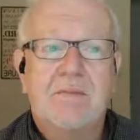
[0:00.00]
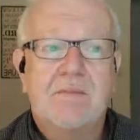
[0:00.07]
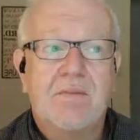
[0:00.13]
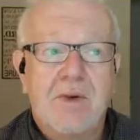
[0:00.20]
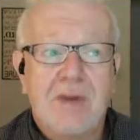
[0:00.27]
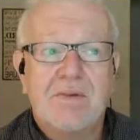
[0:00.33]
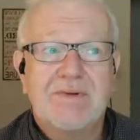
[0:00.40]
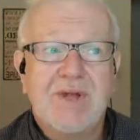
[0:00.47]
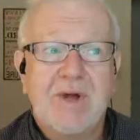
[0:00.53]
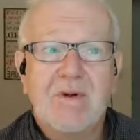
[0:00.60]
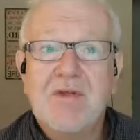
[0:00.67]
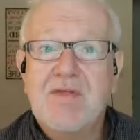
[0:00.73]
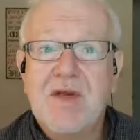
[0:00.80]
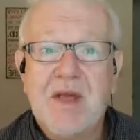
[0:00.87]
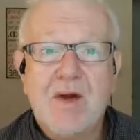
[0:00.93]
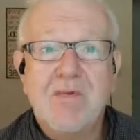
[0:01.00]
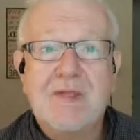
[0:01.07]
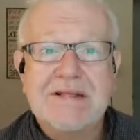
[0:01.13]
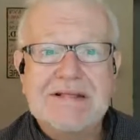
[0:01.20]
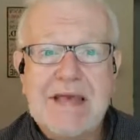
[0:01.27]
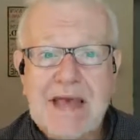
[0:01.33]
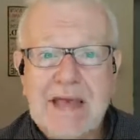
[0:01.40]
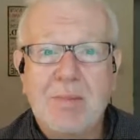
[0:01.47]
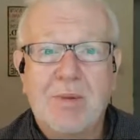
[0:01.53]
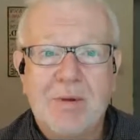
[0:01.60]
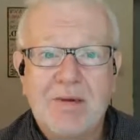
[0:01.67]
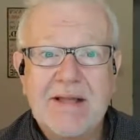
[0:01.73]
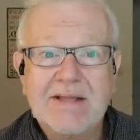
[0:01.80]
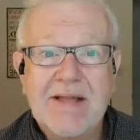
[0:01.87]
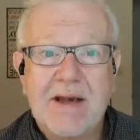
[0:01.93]
Well, it was the only thing on the table.
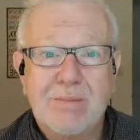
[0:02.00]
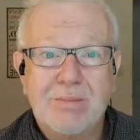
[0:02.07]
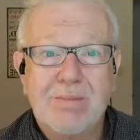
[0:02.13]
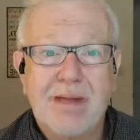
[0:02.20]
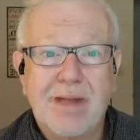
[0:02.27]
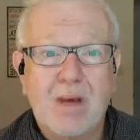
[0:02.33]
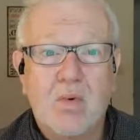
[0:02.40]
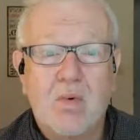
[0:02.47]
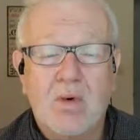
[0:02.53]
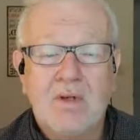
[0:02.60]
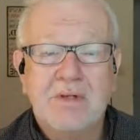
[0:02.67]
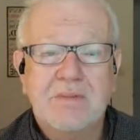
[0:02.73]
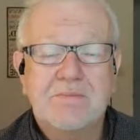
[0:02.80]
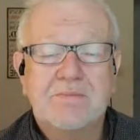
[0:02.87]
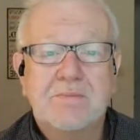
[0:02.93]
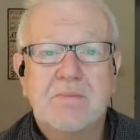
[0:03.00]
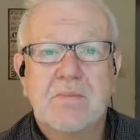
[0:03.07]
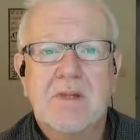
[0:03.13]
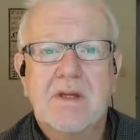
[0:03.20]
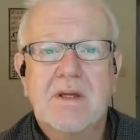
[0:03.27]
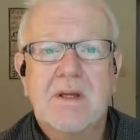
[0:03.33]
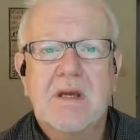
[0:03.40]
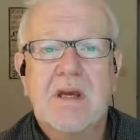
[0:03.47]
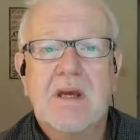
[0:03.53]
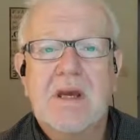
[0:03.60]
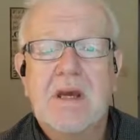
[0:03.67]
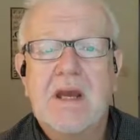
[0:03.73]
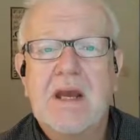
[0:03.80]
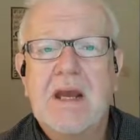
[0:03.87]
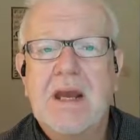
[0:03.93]
That's how big it was.
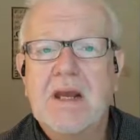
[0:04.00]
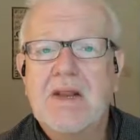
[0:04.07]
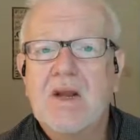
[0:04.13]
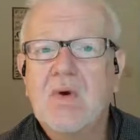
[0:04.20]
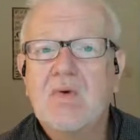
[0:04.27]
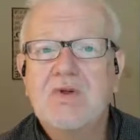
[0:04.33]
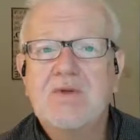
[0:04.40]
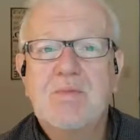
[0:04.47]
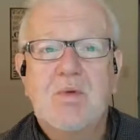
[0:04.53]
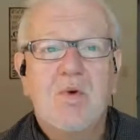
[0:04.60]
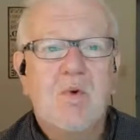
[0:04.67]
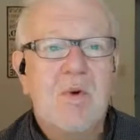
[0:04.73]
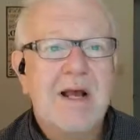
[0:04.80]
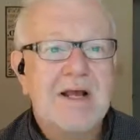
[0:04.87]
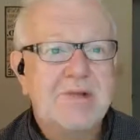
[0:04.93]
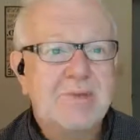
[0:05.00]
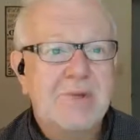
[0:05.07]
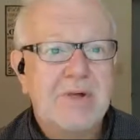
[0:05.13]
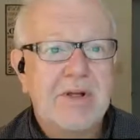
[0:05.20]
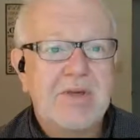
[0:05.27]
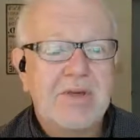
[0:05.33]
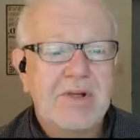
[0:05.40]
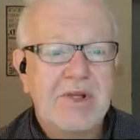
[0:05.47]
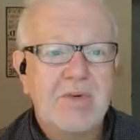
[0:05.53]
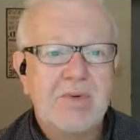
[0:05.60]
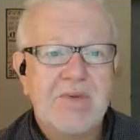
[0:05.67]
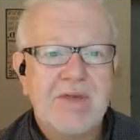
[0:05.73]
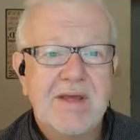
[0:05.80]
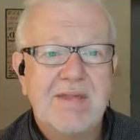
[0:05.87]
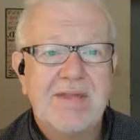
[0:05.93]
And there was more rice pudding than you
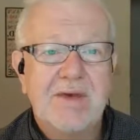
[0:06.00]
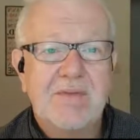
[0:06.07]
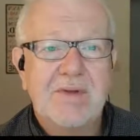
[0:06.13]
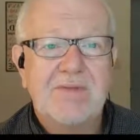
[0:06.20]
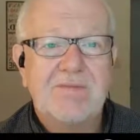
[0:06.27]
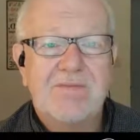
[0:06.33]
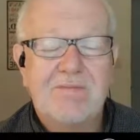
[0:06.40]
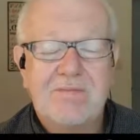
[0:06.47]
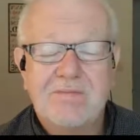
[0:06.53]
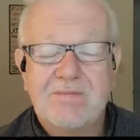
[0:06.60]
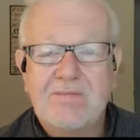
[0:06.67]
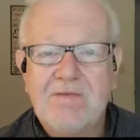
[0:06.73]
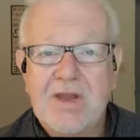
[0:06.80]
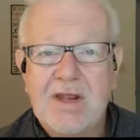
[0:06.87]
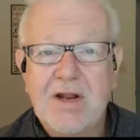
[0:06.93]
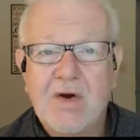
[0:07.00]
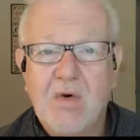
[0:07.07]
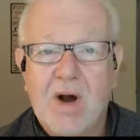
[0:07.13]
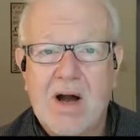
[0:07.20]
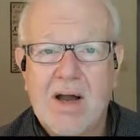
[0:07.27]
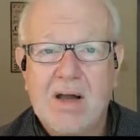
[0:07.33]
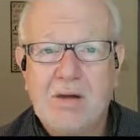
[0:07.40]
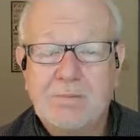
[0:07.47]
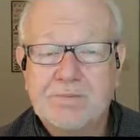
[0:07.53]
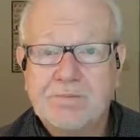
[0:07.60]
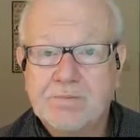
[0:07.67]
would think that would feed Ohio.